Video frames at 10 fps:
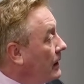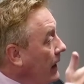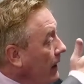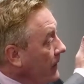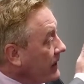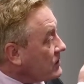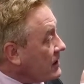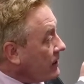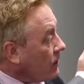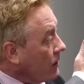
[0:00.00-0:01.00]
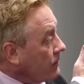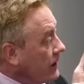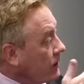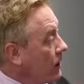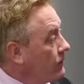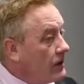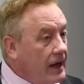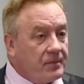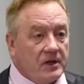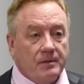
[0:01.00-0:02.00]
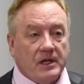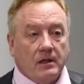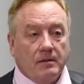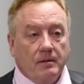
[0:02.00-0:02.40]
And that's that overlap in the middle.